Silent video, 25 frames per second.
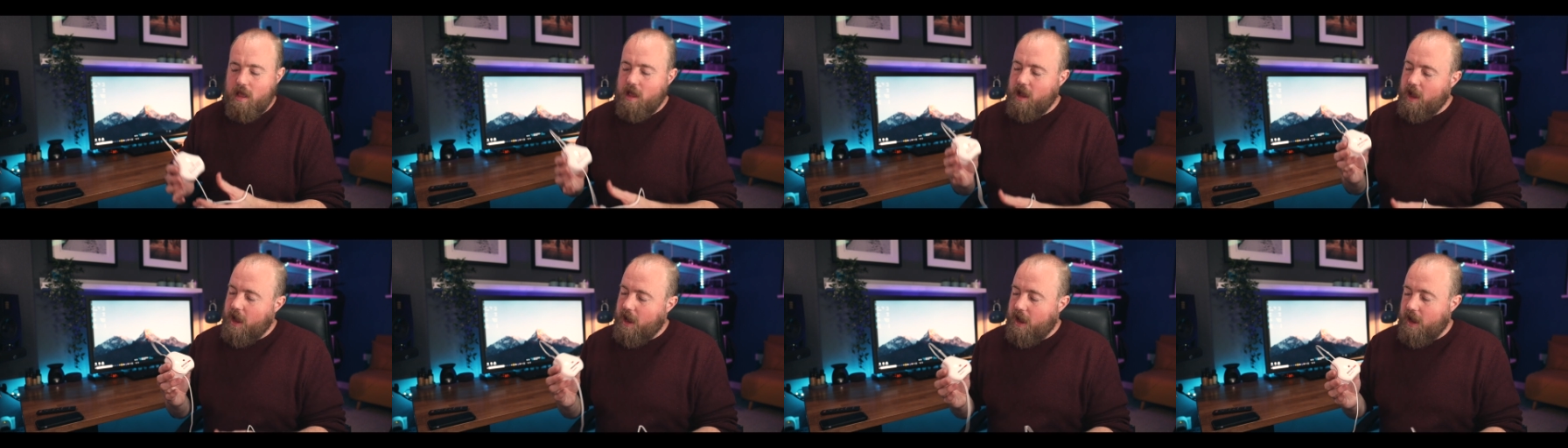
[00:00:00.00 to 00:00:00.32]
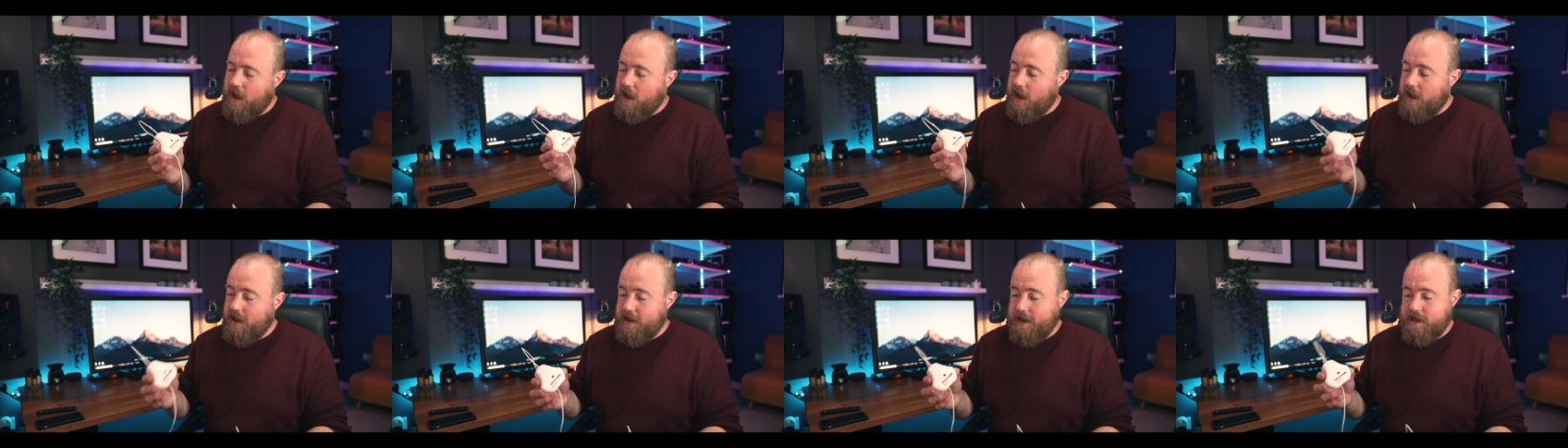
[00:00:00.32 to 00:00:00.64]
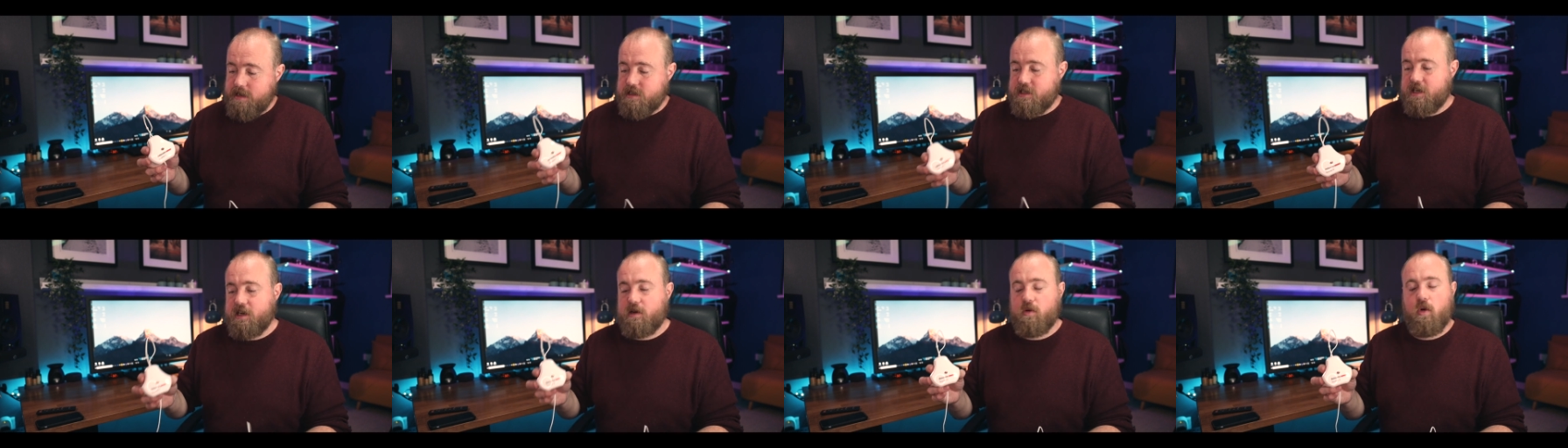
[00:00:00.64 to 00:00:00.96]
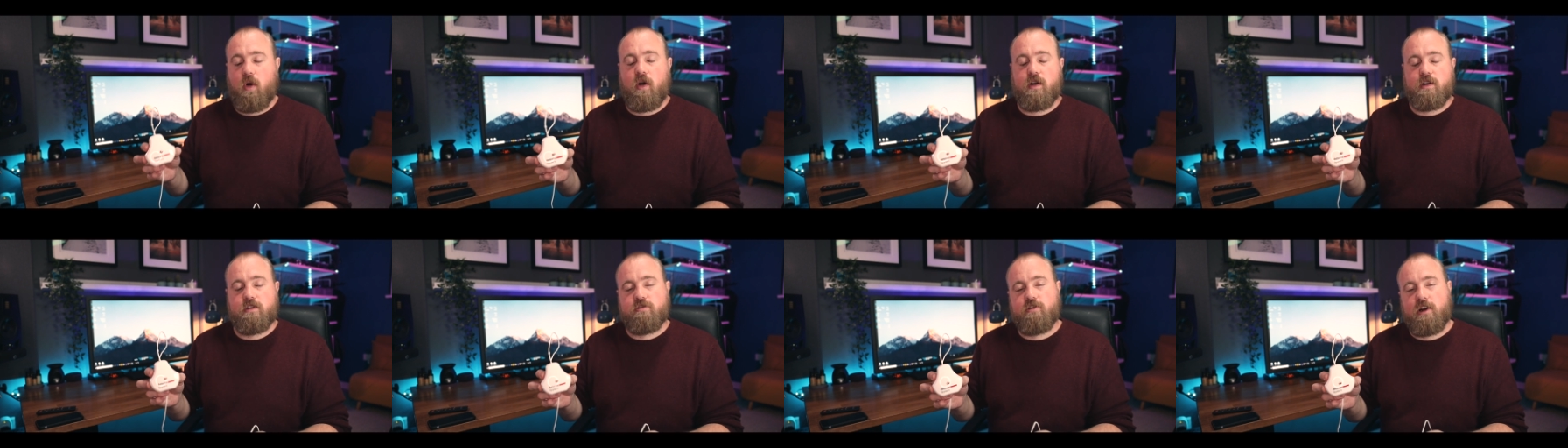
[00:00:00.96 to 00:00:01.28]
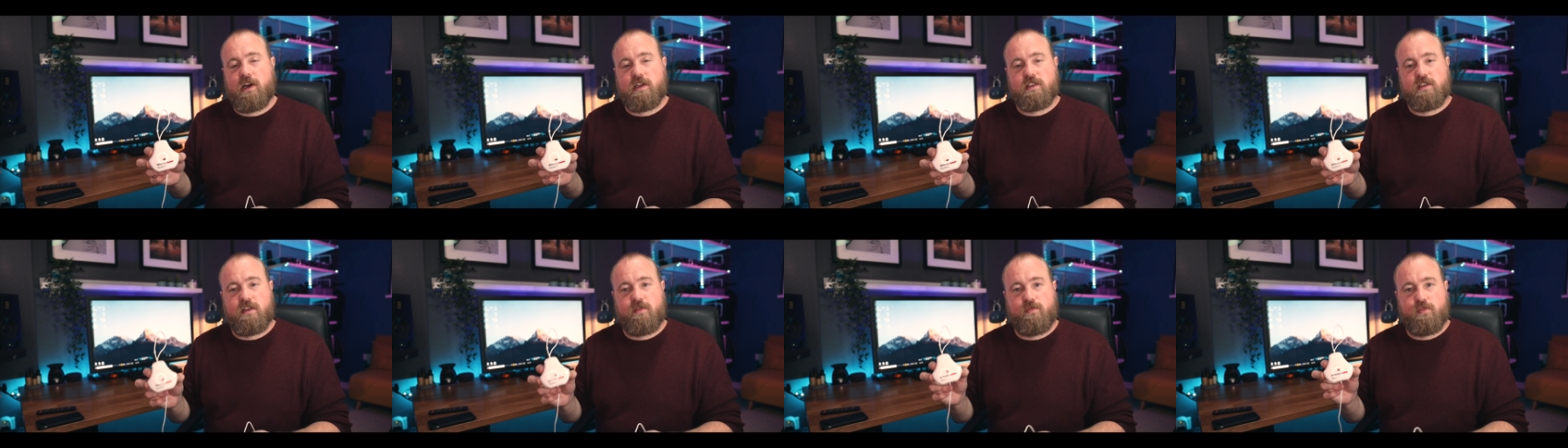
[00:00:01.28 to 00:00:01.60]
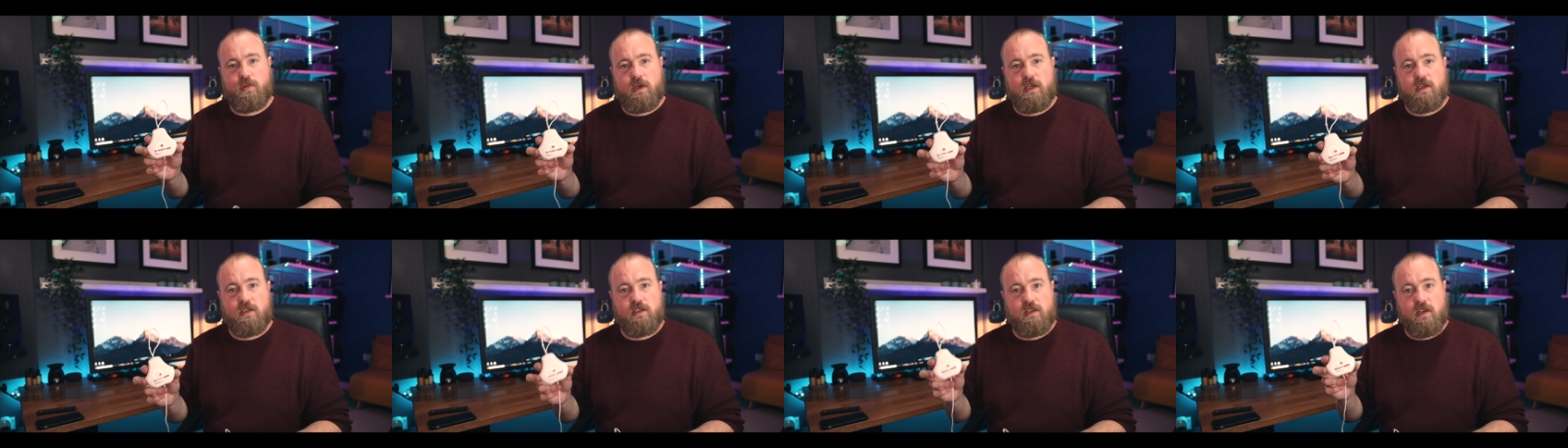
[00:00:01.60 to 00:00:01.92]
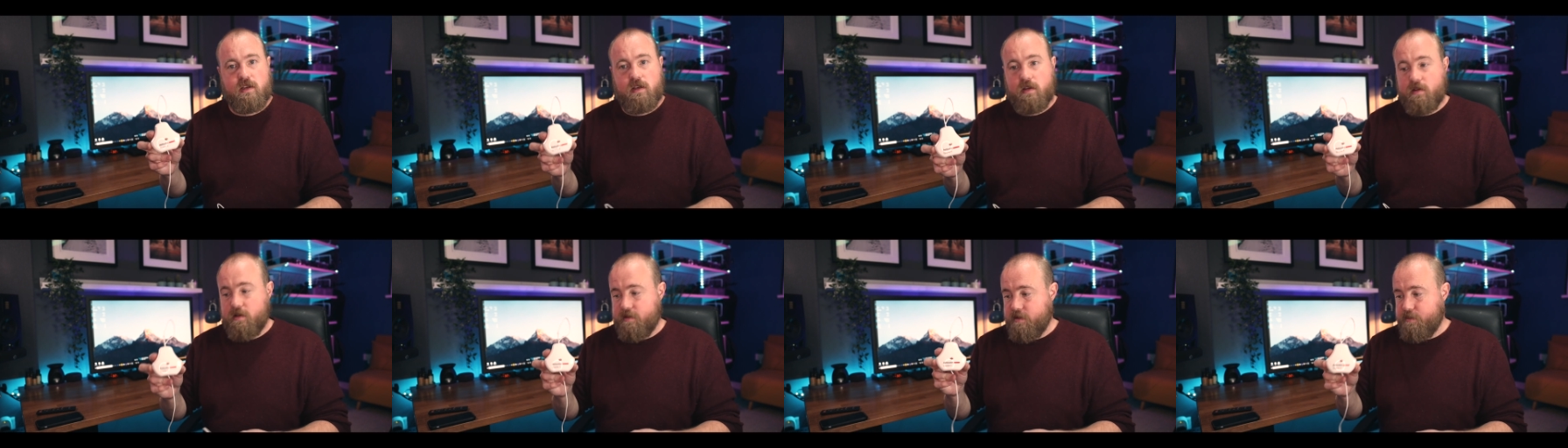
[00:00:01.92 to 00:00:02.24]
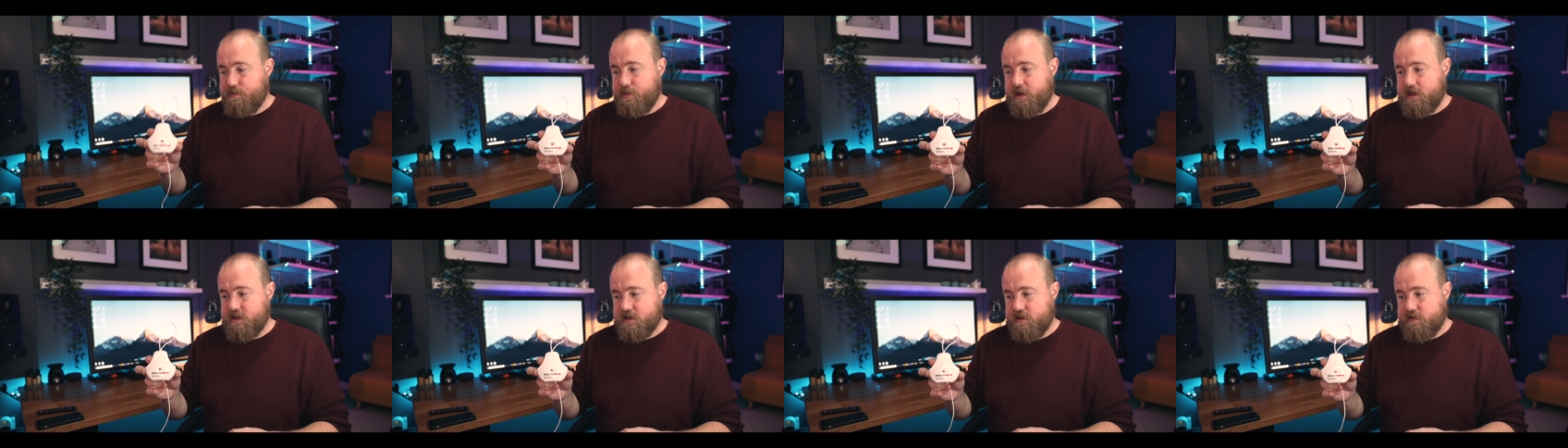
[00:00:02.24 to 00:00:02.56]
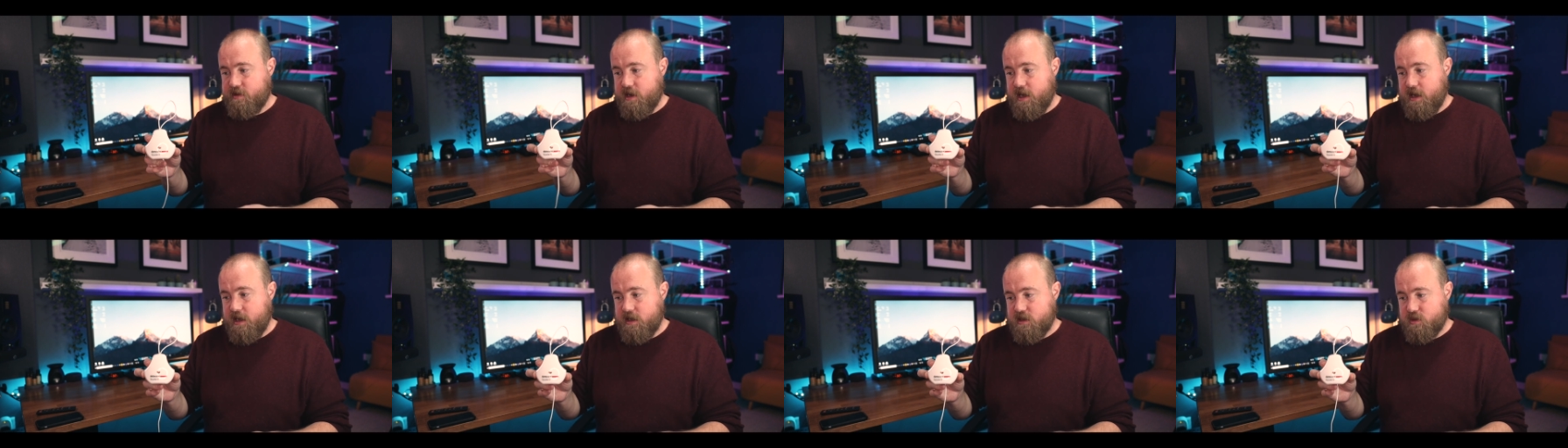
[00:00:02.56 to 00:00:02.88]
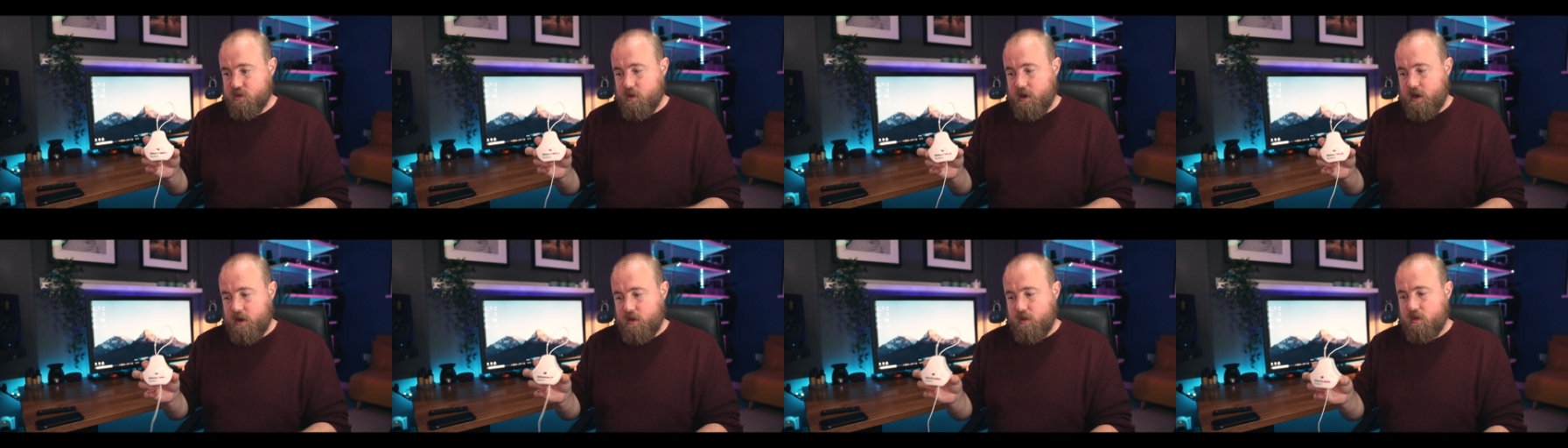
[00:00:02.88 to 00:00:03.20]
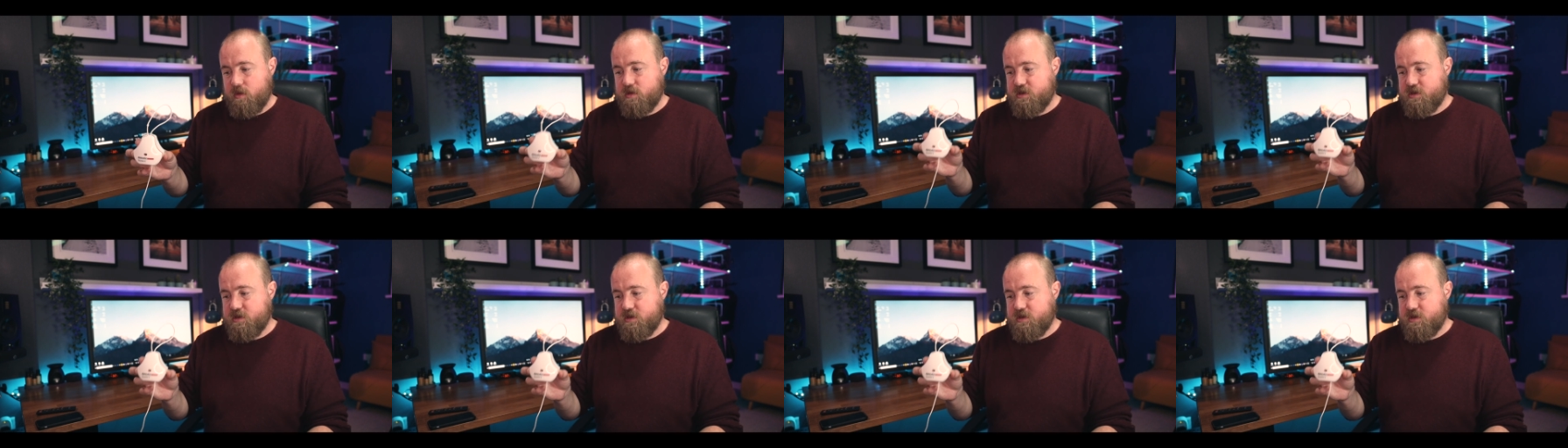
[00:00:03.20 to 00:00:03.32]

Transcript: And actually quite an attractive piece of kit as well,